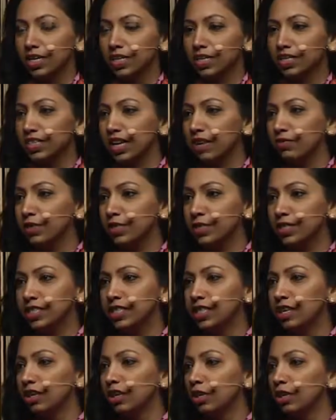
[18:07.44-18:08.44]

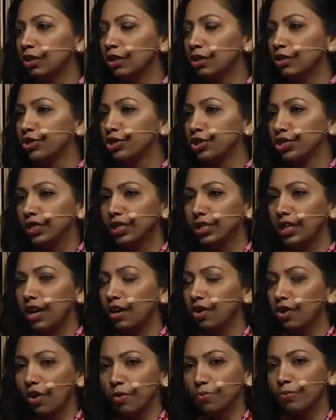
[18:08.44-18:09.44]
Diversity and inclusion
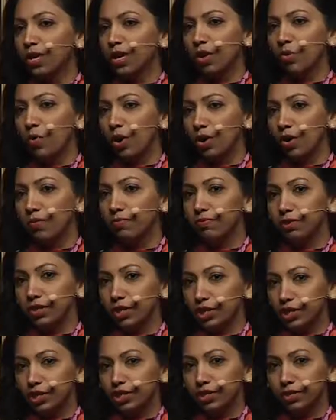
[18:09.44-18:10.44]
cannot be a one-off
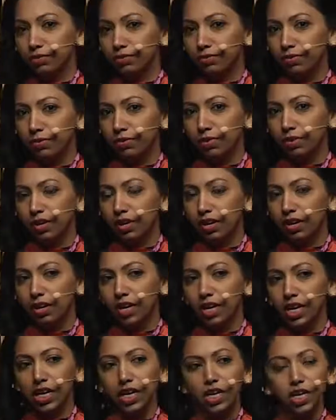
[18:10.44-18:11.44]
initiative.
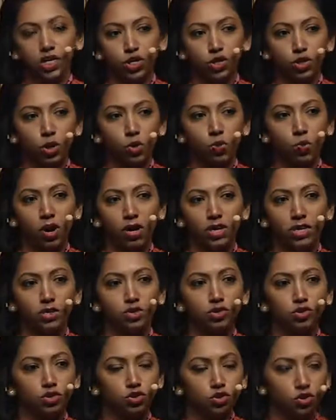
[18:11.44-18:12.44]
It requires
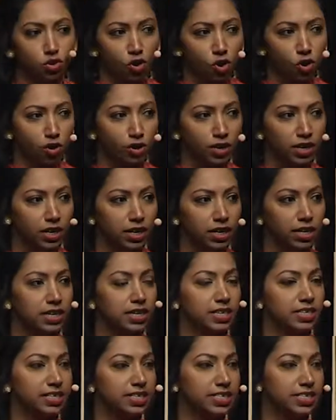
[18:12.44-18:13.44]
strong,
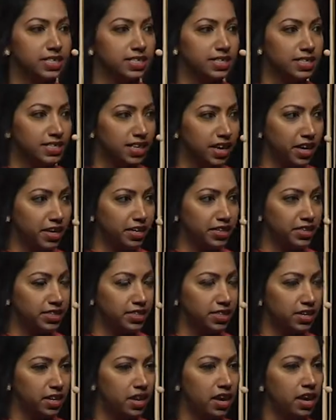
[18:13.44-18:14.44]
sustained,
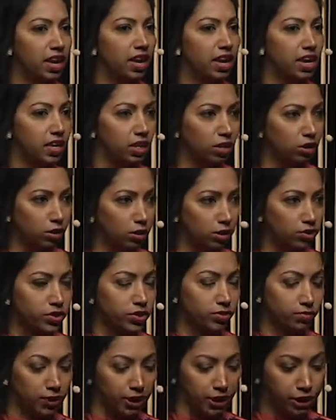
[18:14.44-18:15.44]
and
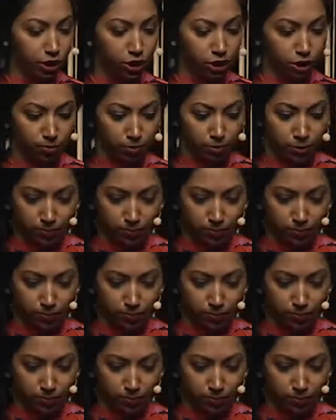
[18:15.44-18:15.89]
inclusive leadership.